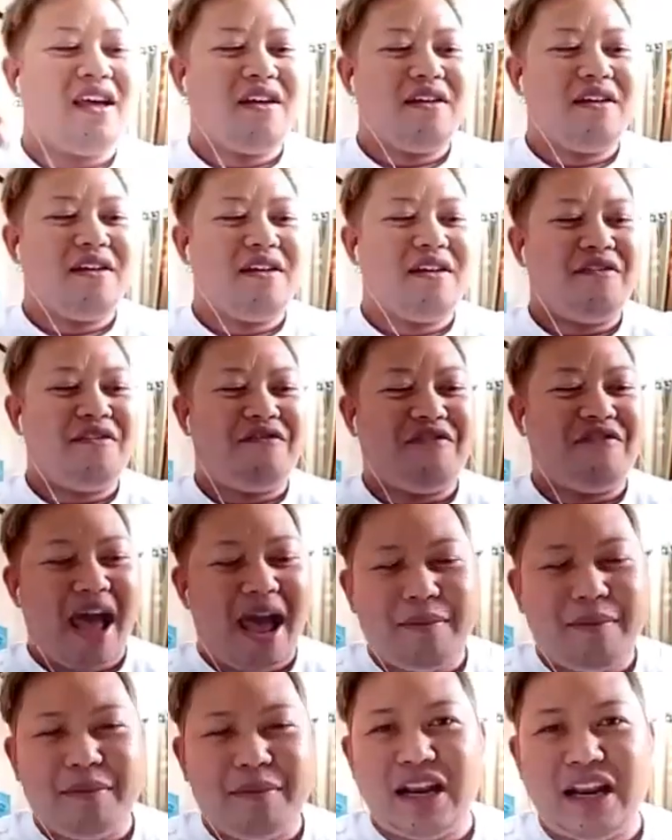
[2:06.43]

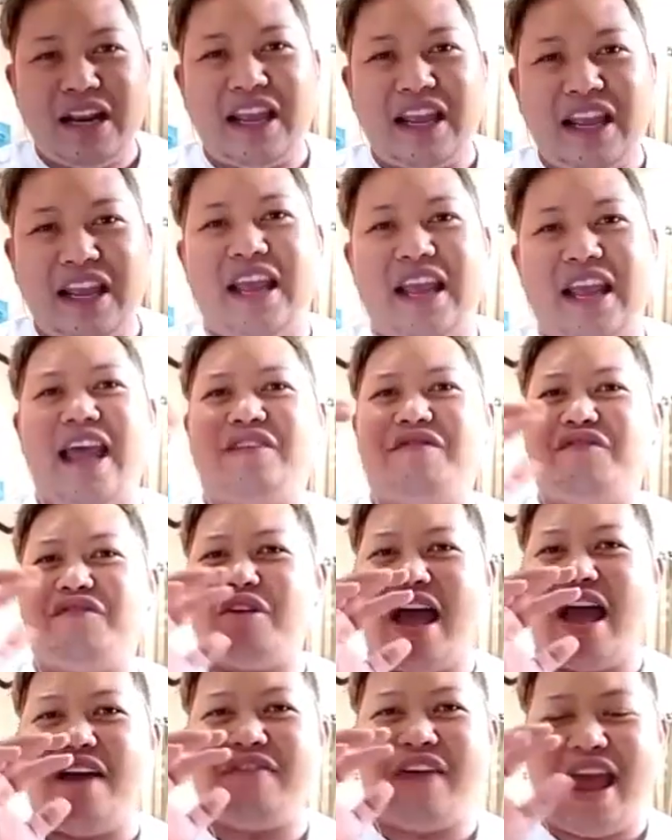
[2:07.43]
family, and if you have
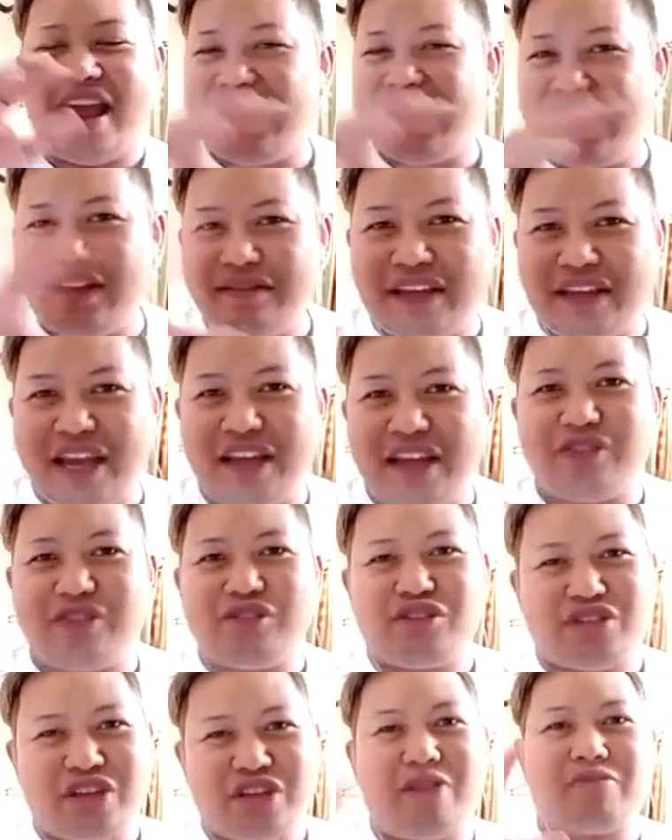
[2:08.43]
anything to
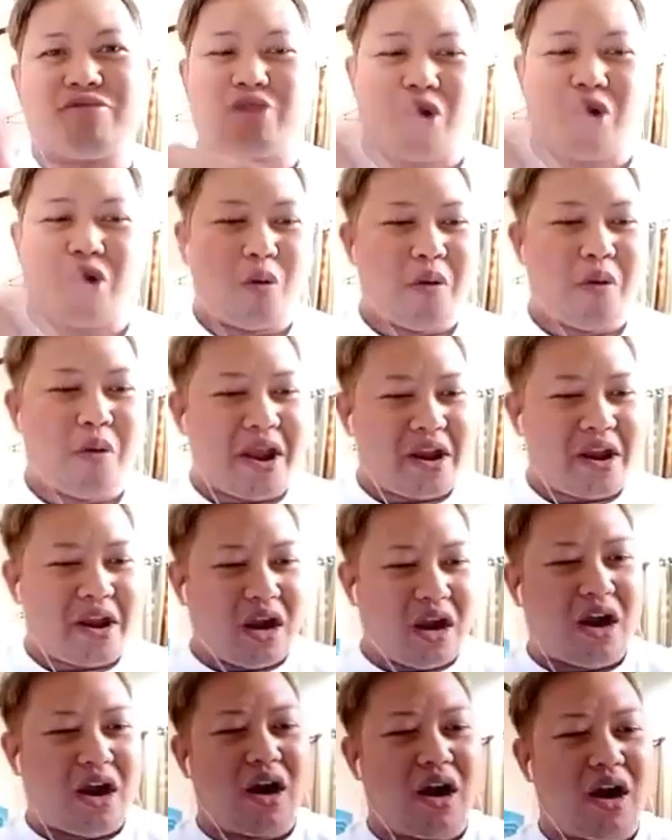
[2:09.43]
share growing up,
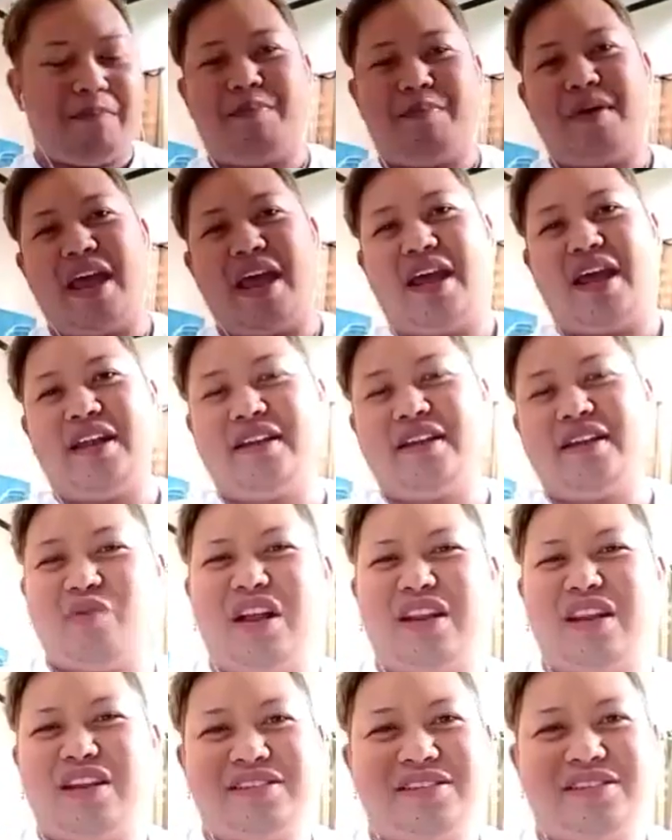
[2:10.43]
and as well
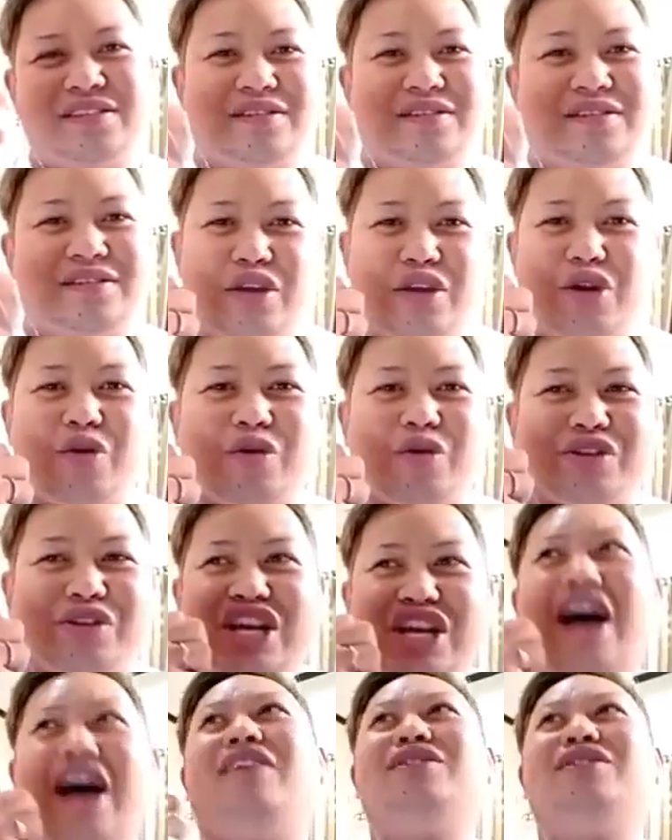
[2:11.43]
as your
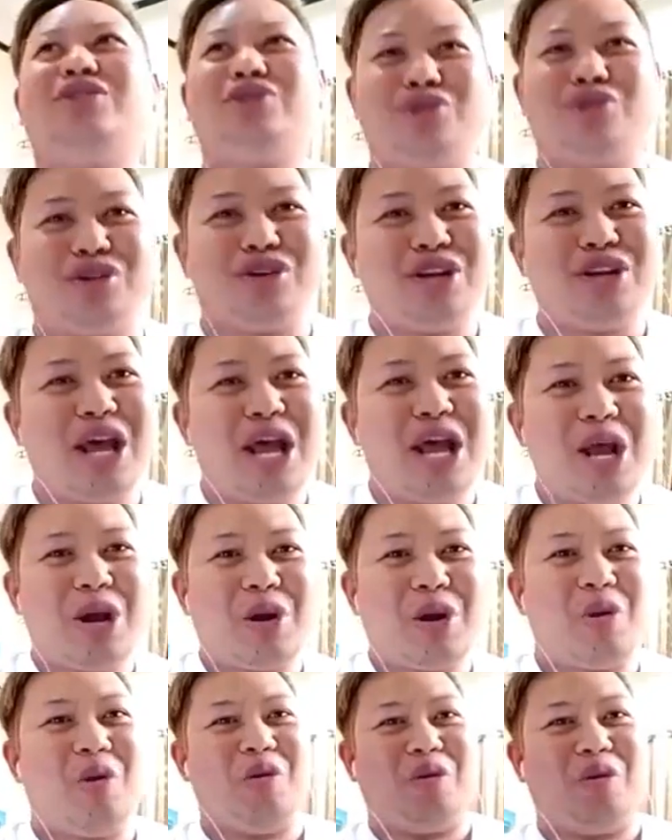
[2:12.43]
childhood
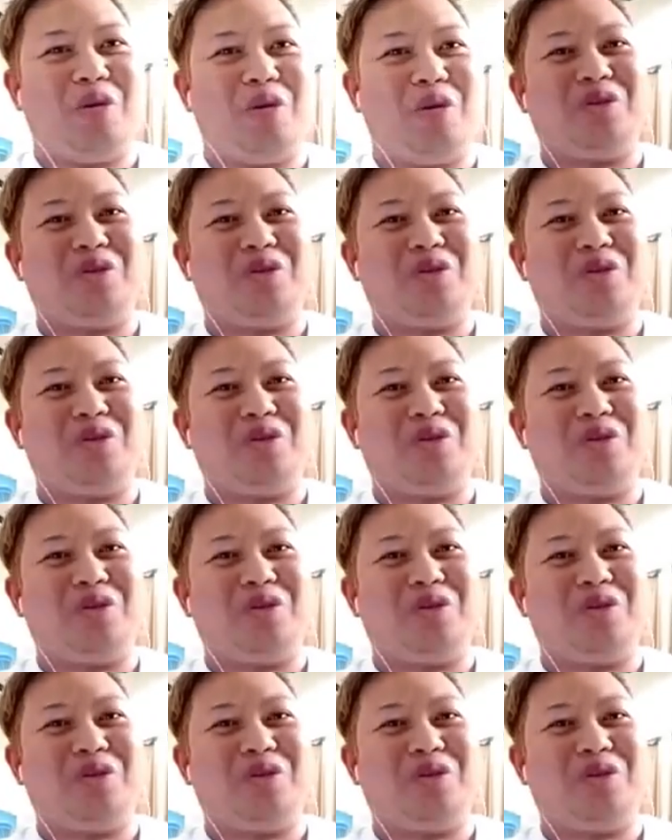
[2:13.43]
goal.